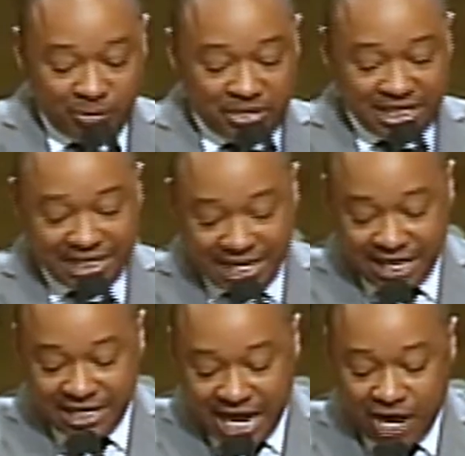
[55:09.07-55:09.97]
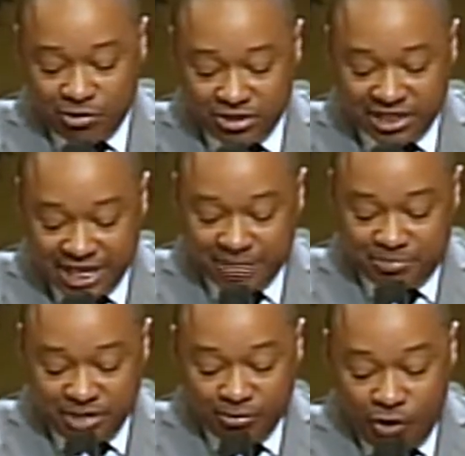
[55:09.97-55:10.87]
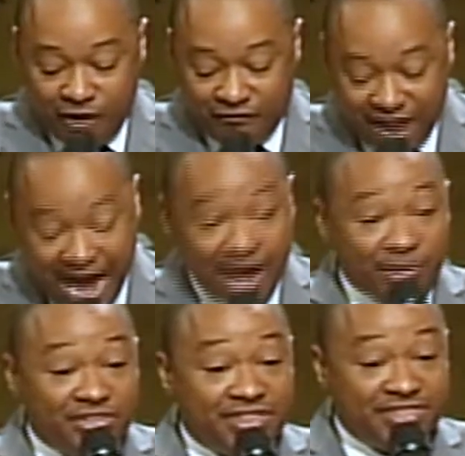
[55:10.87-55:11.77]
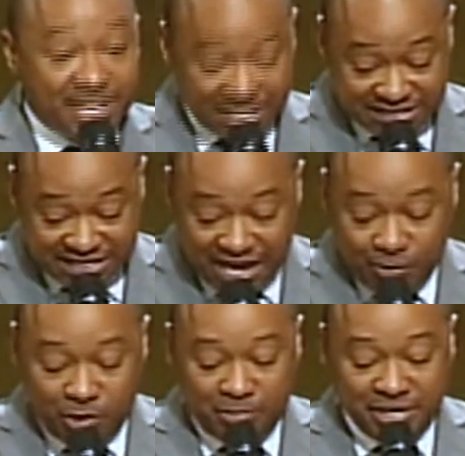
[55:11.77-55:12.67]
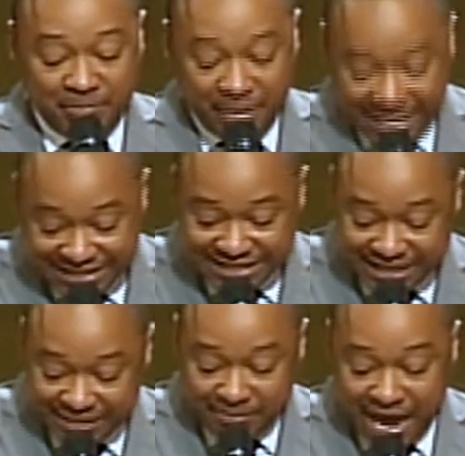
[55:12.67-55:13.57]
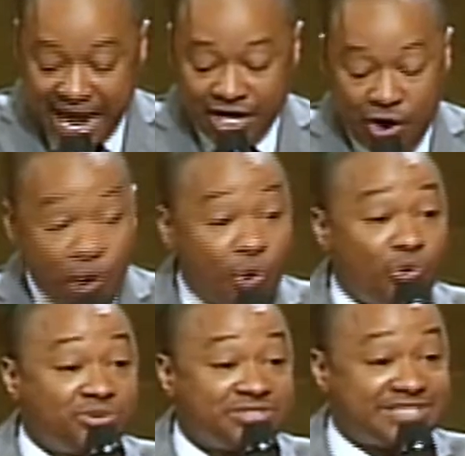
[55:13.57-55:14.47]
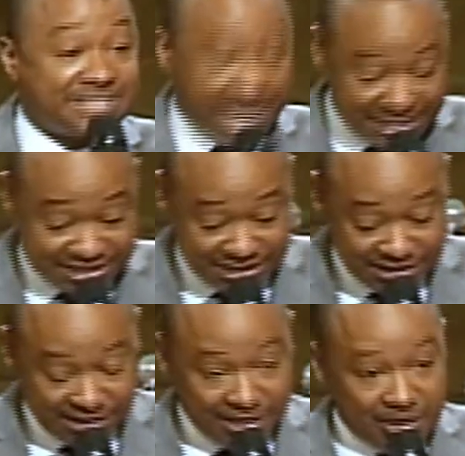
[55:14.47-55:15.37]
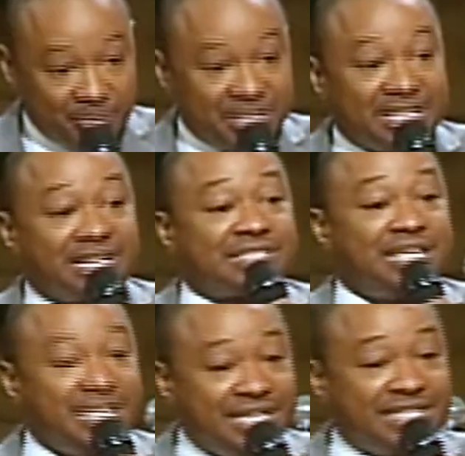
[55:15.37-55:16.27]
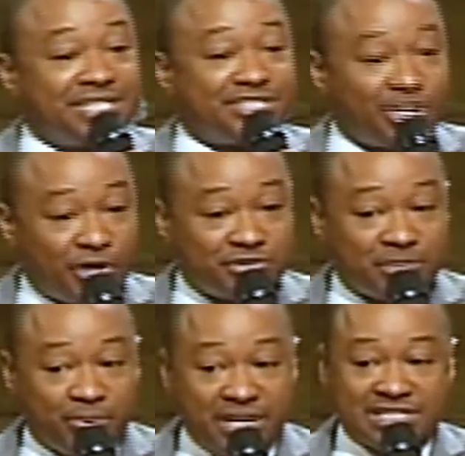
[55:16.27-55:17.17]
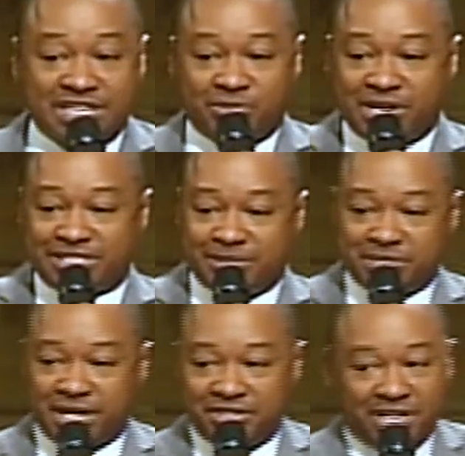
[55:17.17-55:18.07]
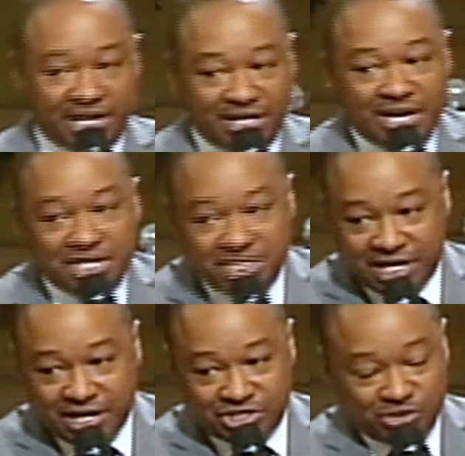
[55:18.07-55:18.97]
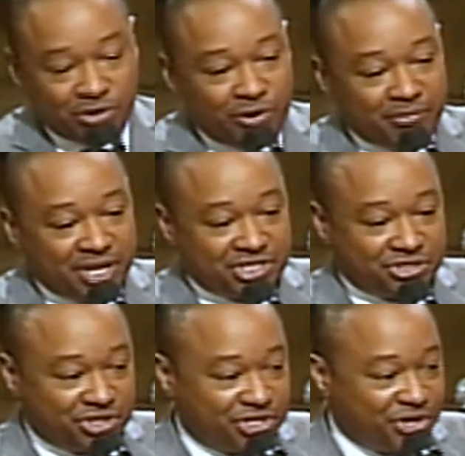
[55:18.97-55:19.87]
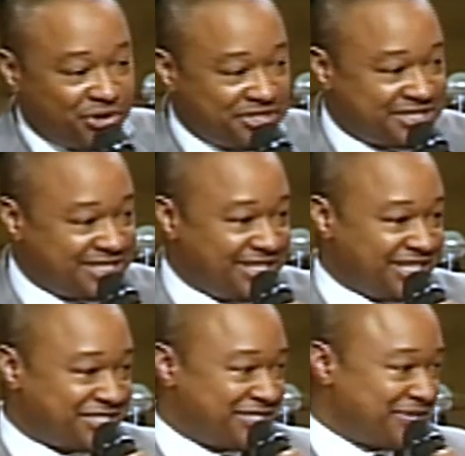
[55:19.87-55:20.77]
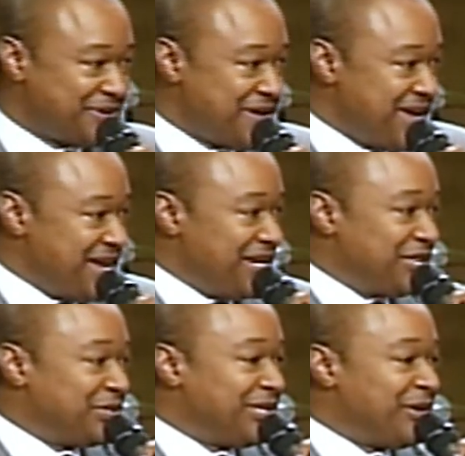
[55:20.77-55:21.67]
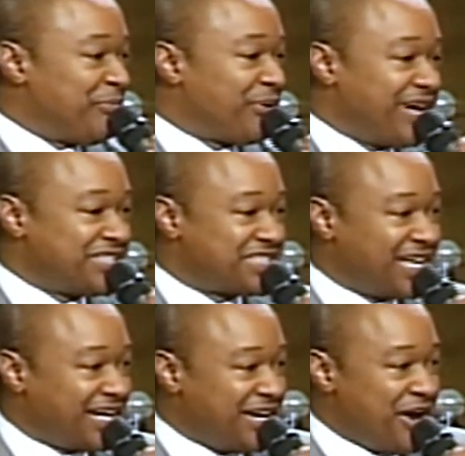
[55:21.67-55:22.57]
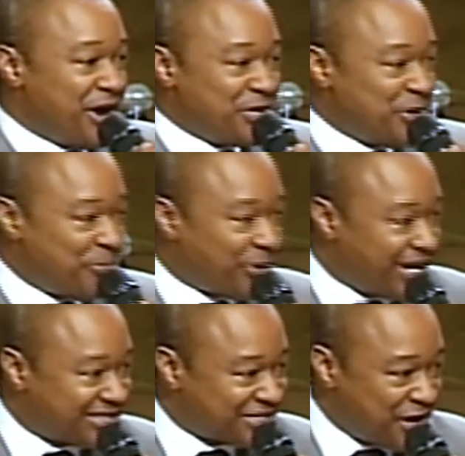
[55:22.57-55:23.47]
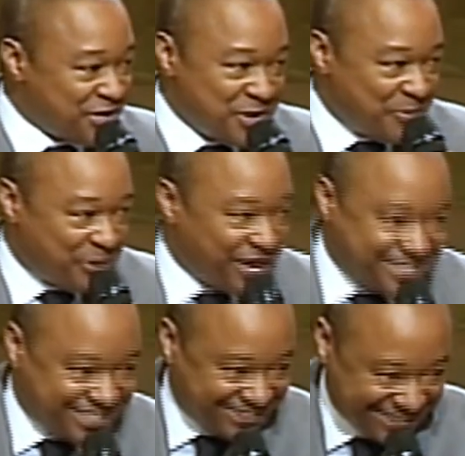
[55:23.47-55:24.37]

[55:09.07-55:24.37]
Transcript: yet be more vile than thus and will be base in my own sight, because he deserves the praise. That's why sometimes you got to check out your role and make sure you know who you sit next to. Do a little praise check. Are you a praiser? Are you a praiser?